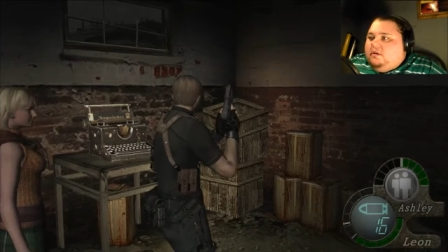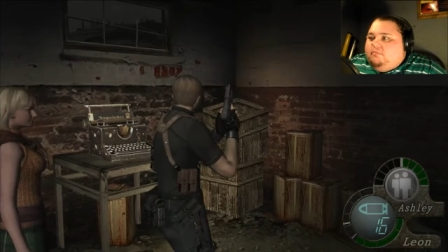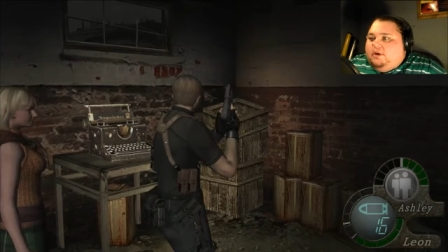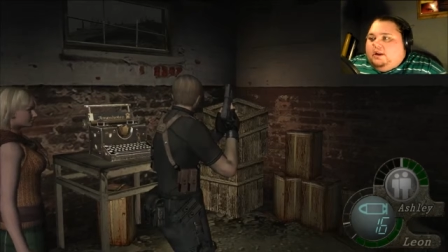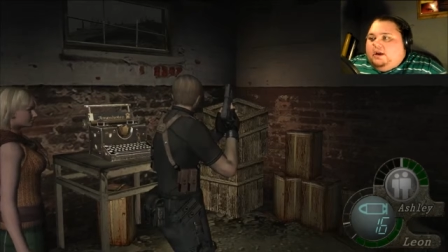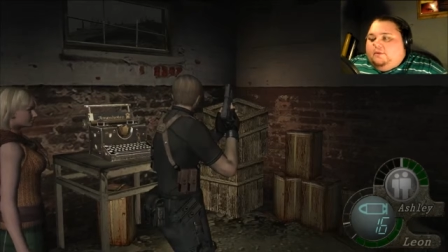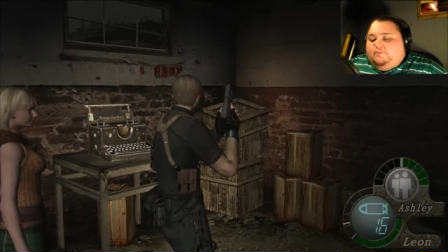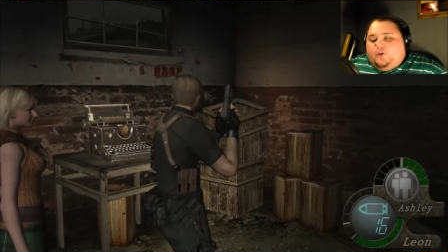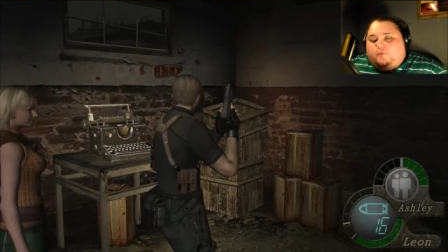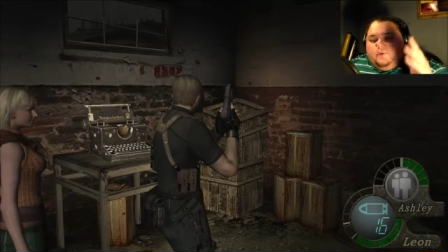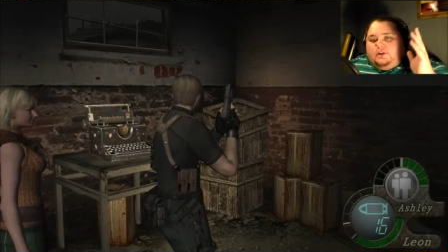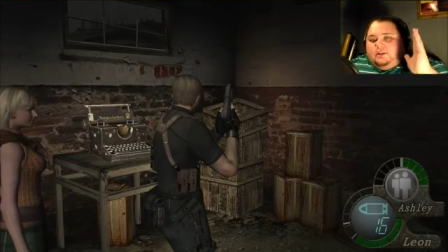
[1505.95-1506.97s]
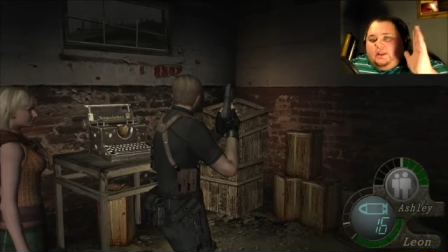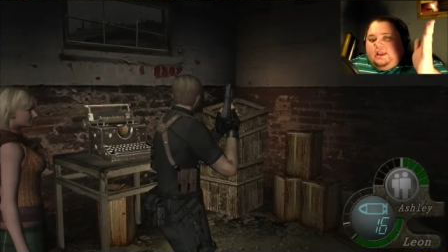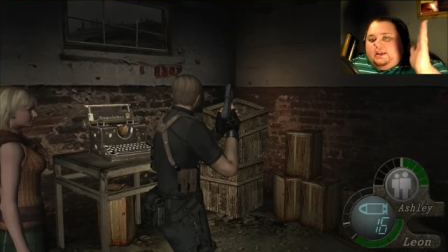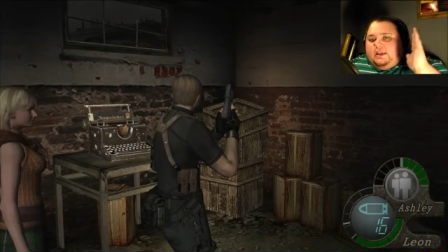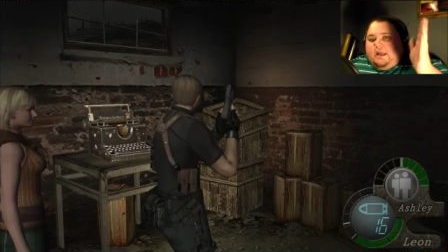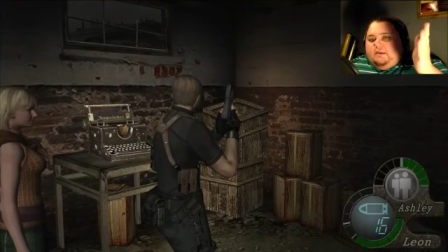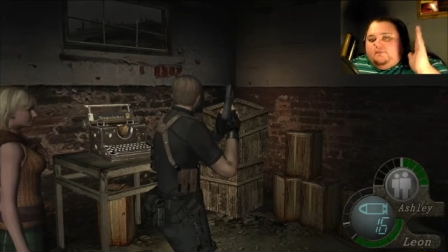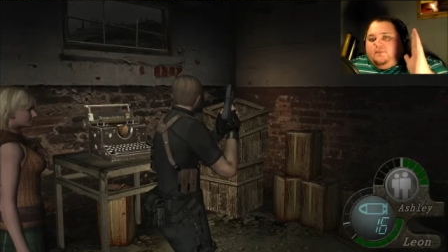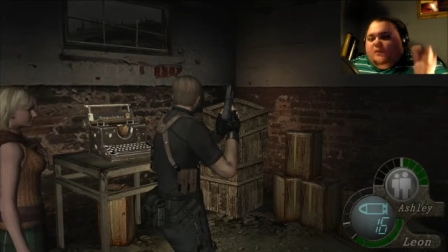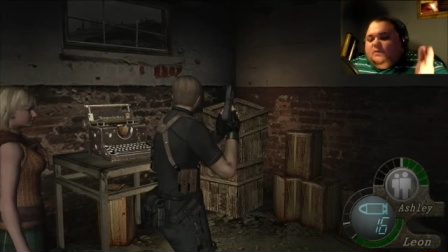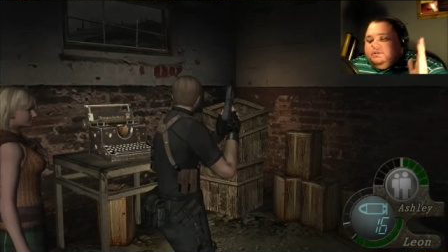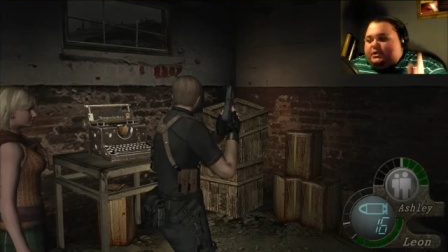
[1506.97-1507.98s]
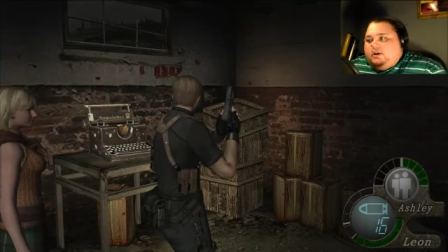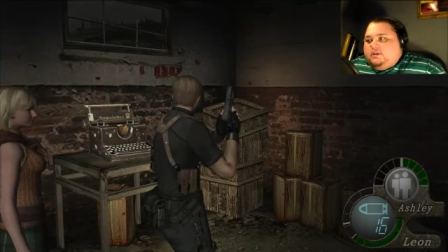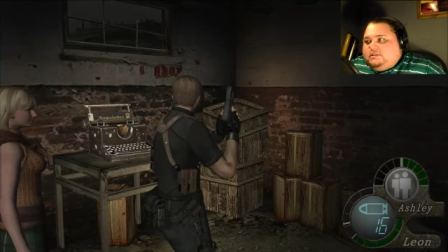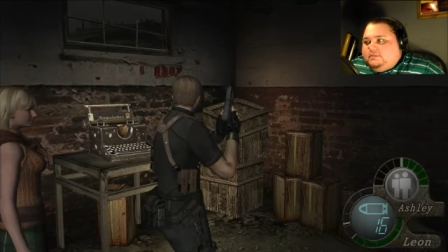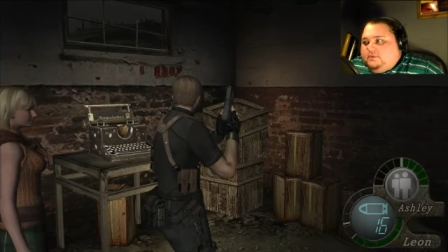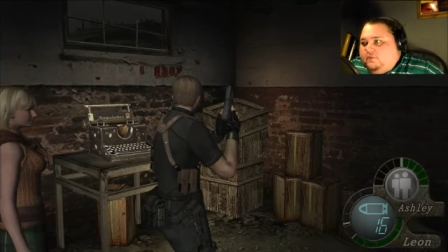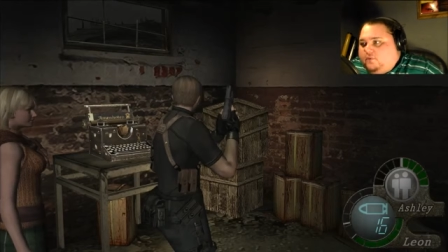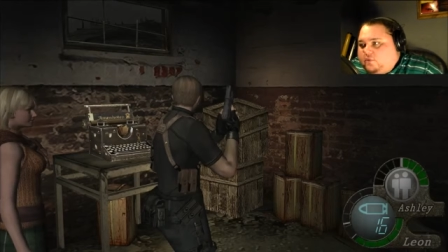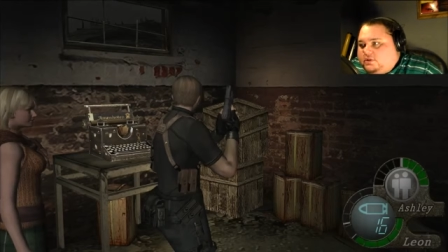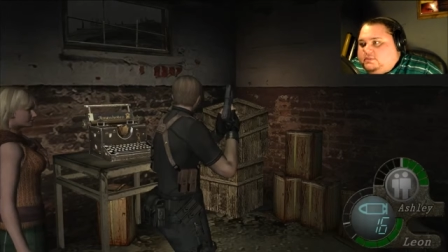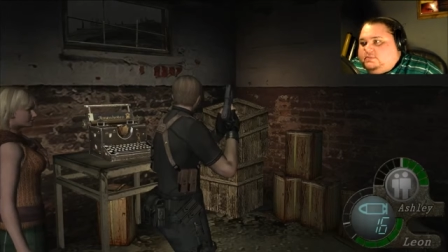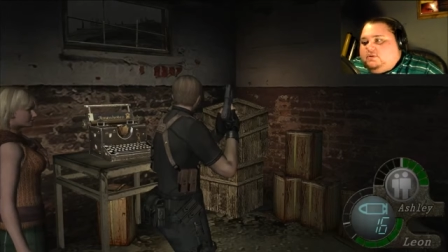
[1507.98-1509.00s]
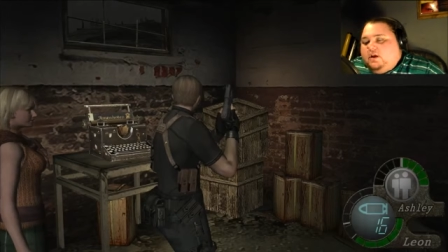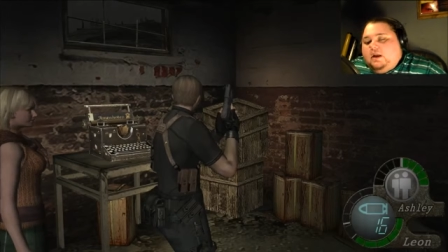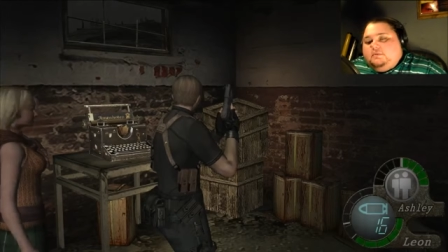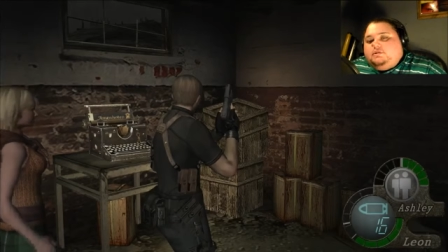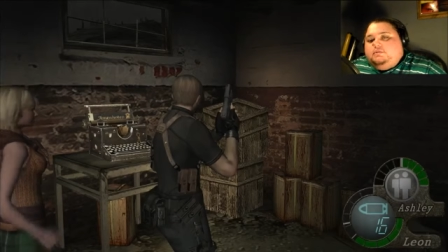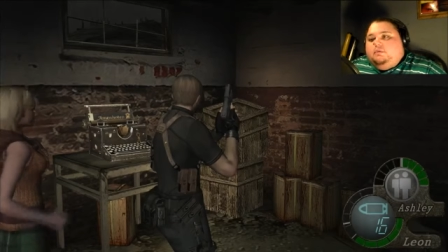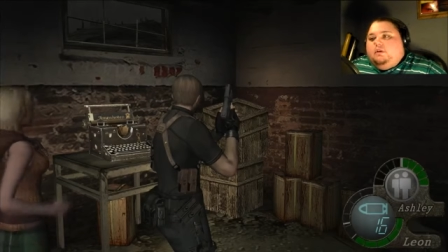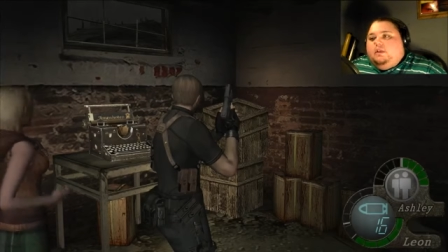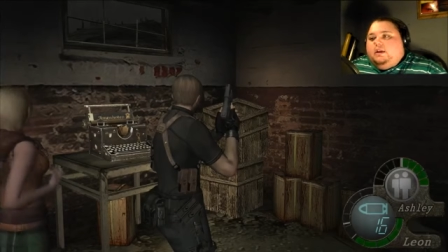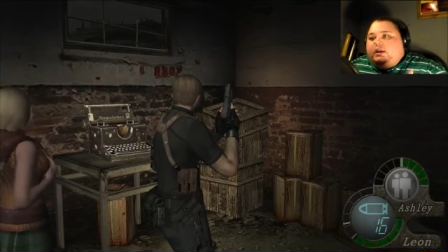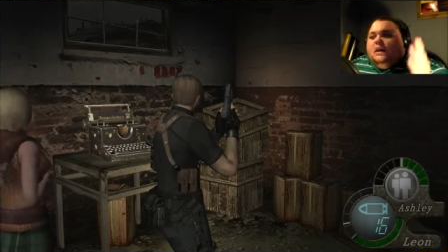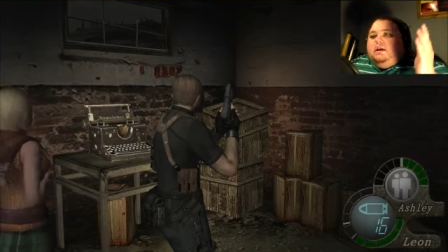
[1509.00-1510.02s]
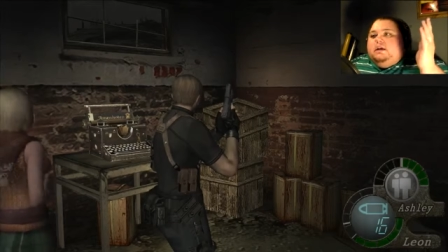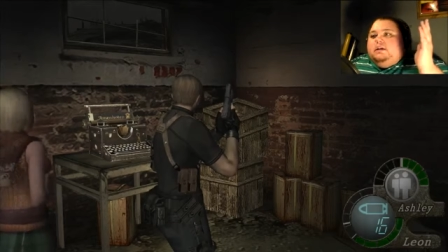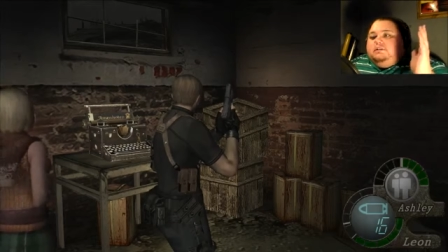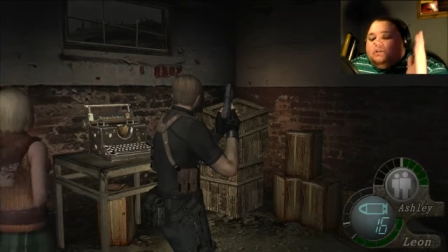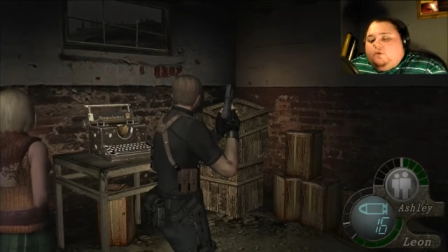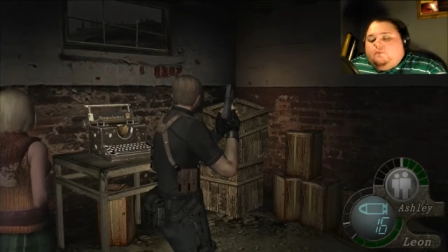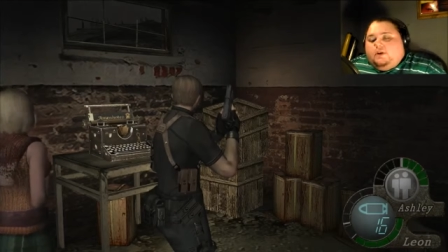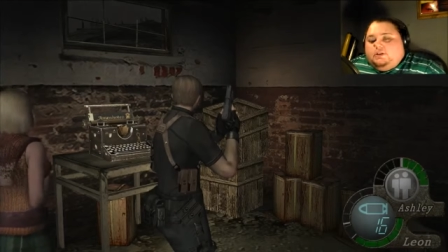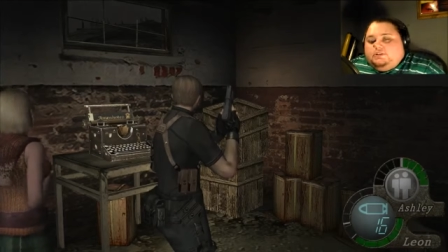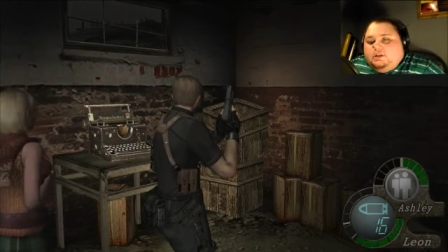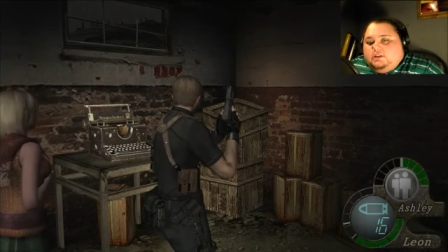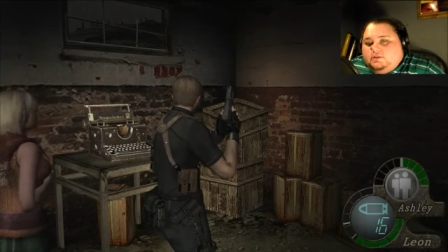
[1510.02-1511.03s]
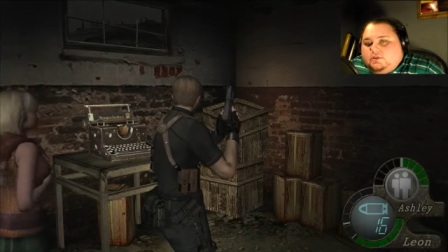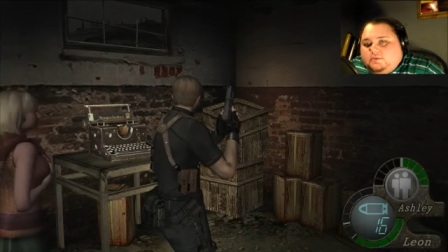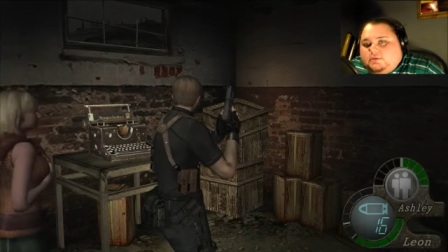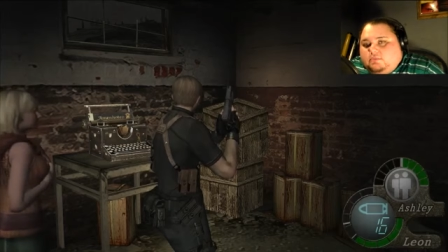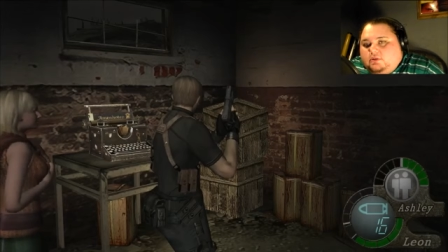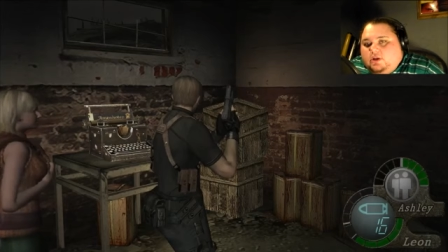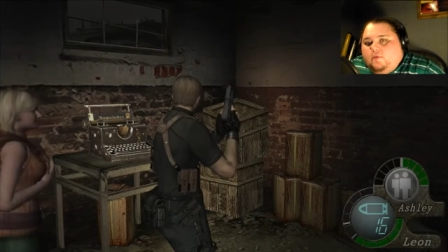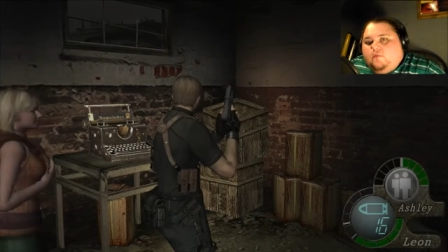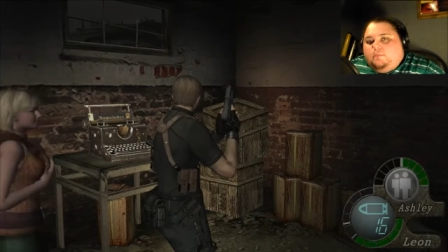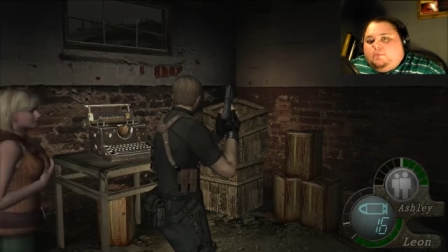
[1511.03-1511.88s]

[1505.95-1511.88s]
But uh, don't forget to like, comment, favorite, share, and, of course, subscribe should you be willing. Don't forget to check the description below for